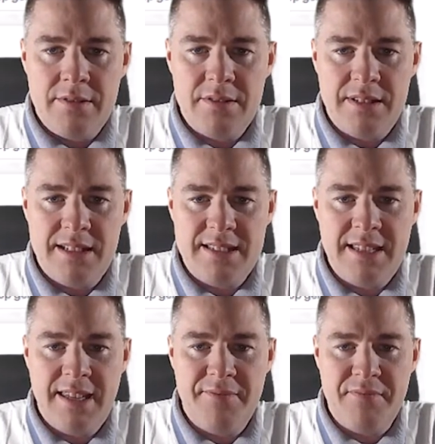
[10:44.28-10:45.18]
let's
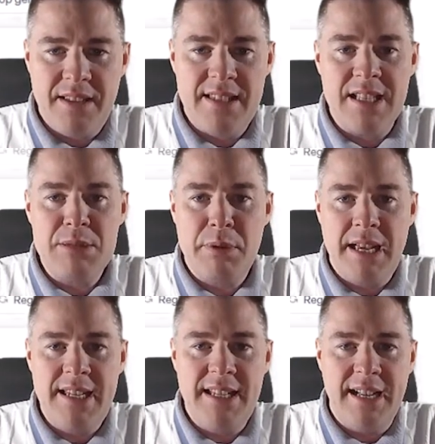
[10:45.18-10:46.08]
see, it
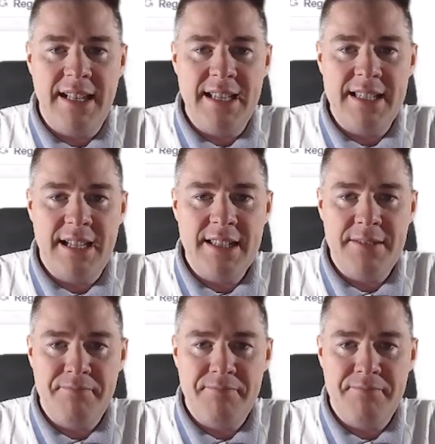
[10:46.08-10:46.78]
explained. I like that.